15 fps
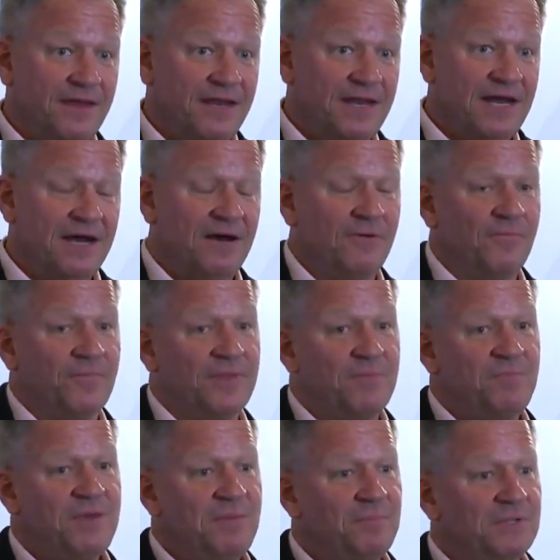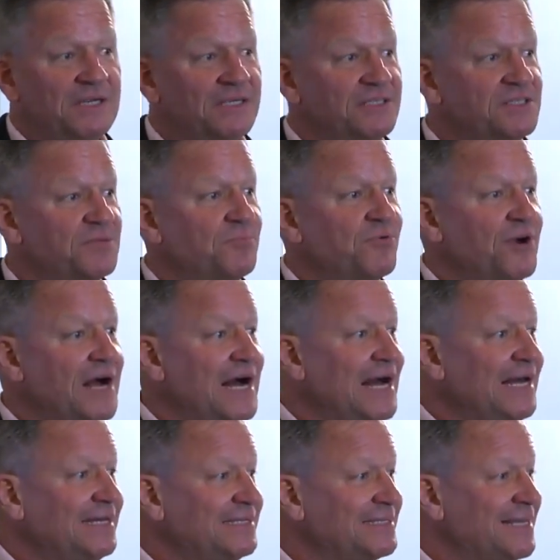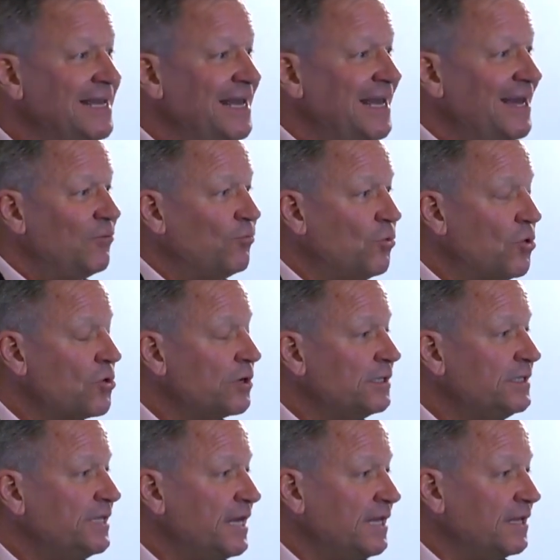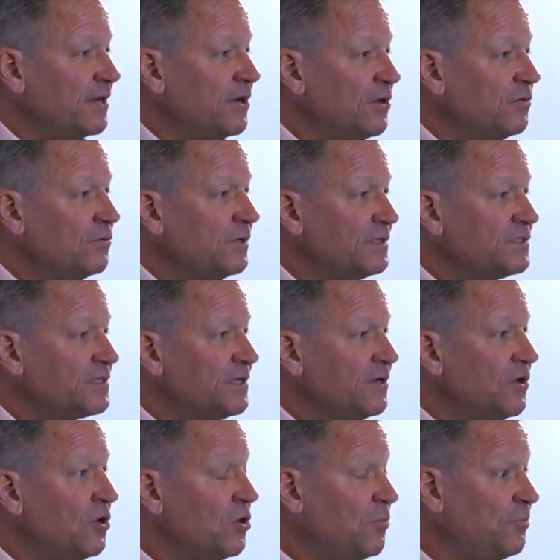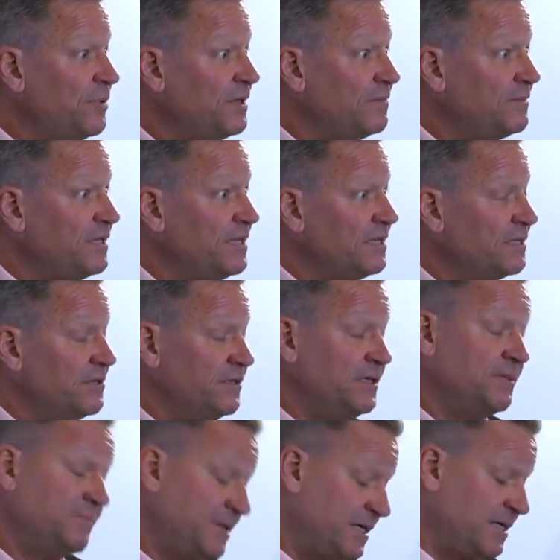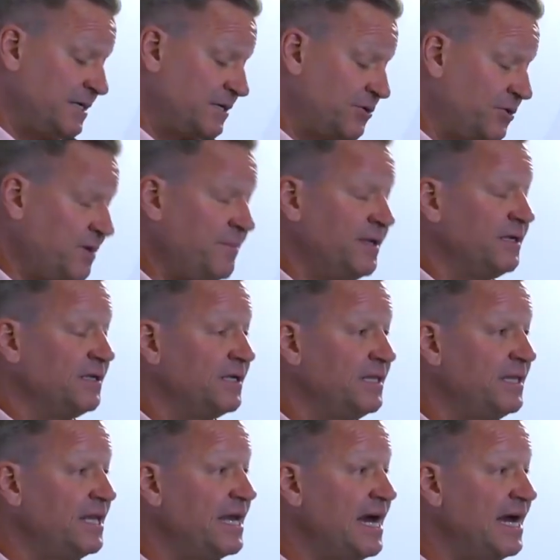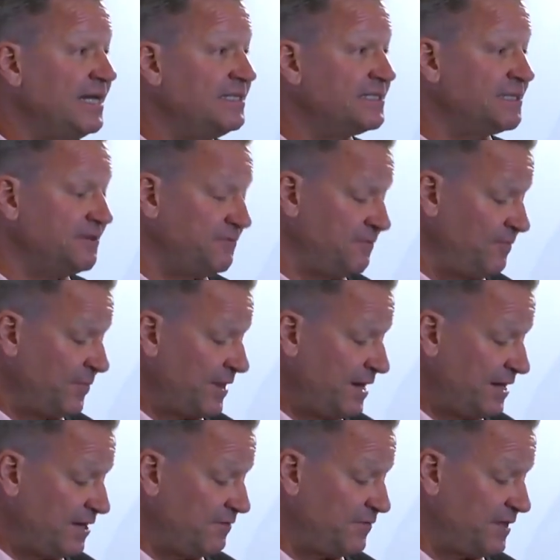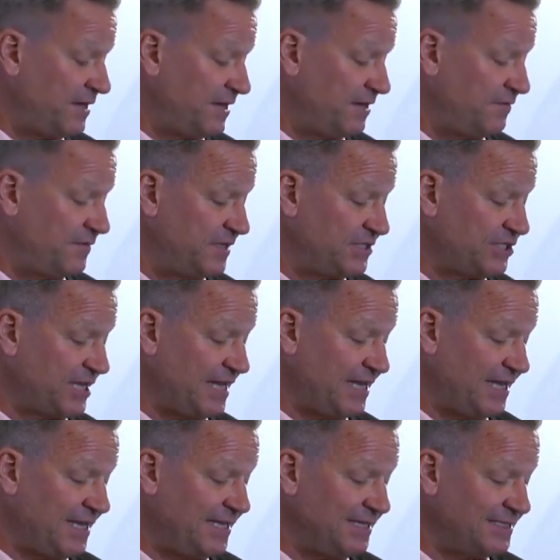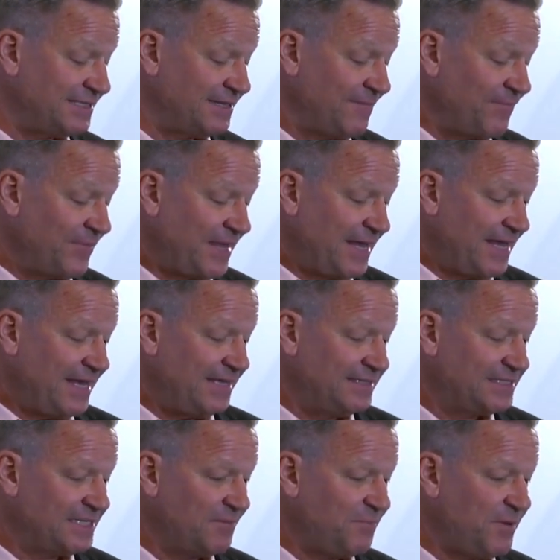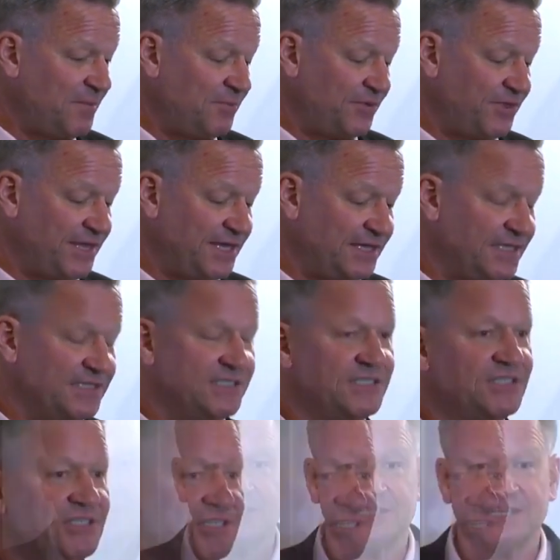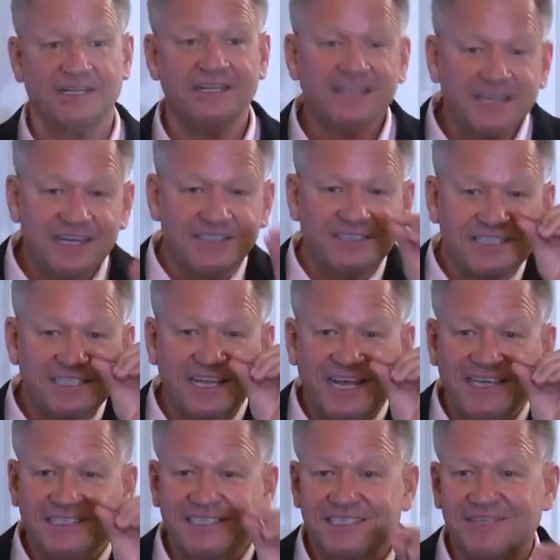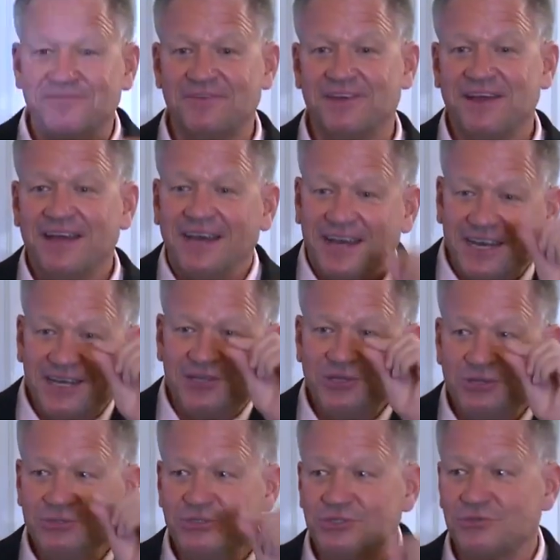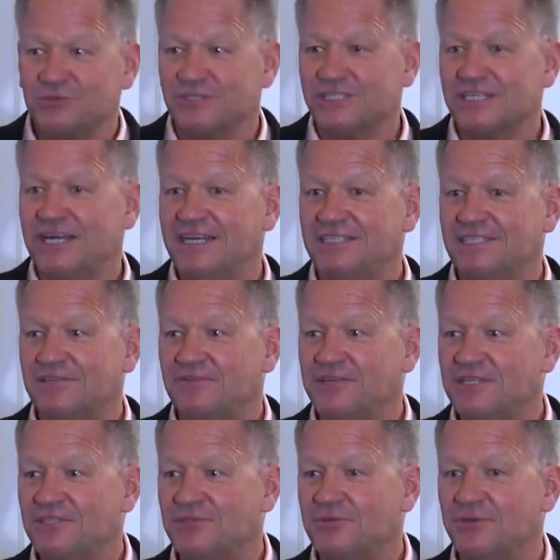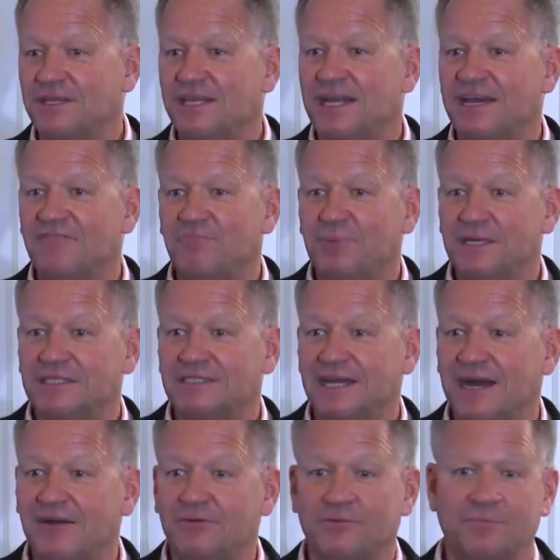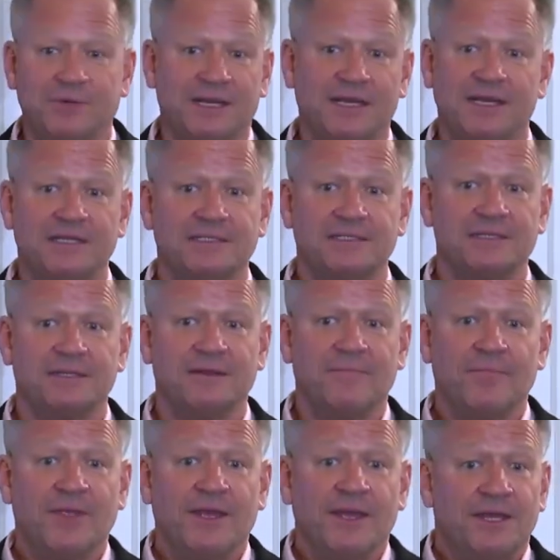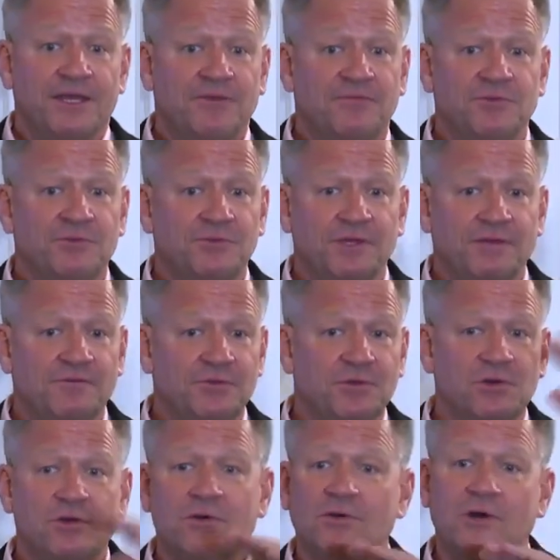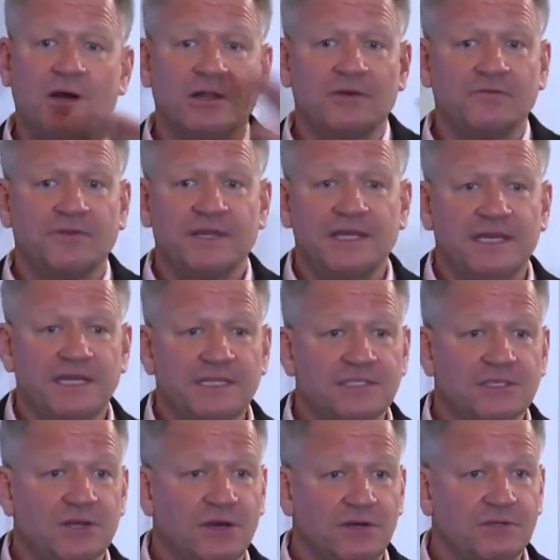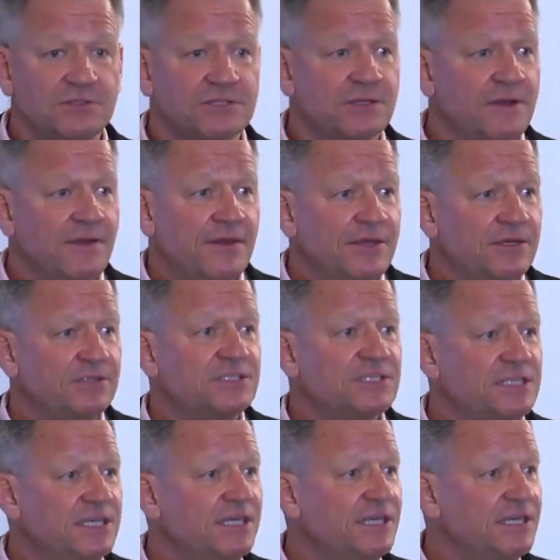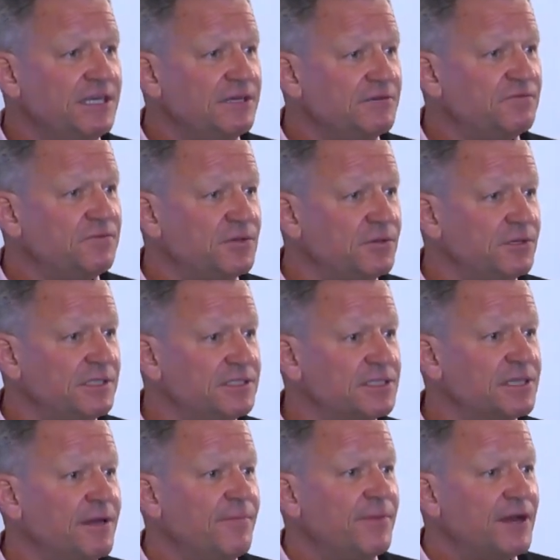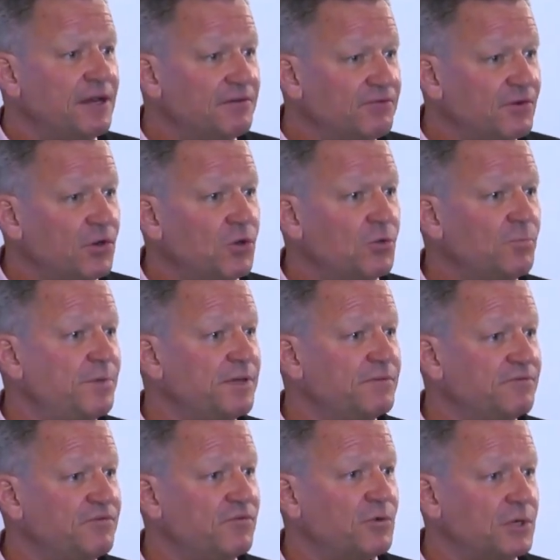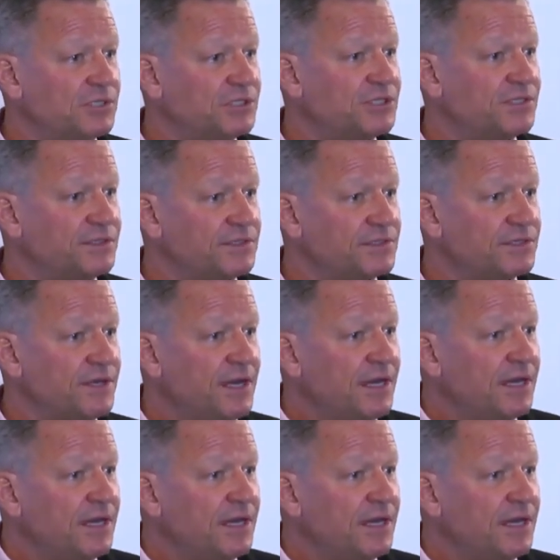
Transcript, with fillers: Now, people are surprised Warren Delano was an opium dealer, a, a criminal in the eyes of, of the, of, the, Chinese. And some people think this is just a little slice of, an unusual slice of history that I've picked out, but it isn't. If you, if you go all over the East Coast, you'll see the influence of opium fortunes.